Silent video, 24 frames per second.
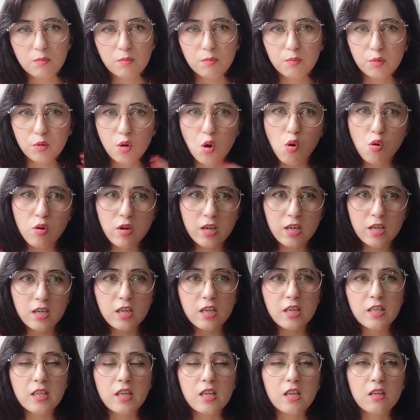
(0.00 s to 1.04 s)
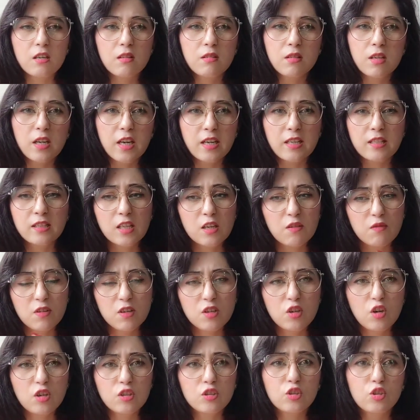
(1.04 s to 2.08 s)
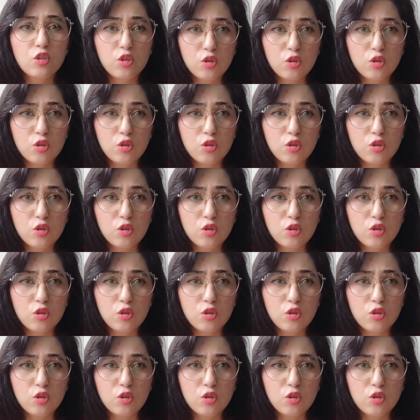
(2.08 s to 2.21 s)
broken, and they will not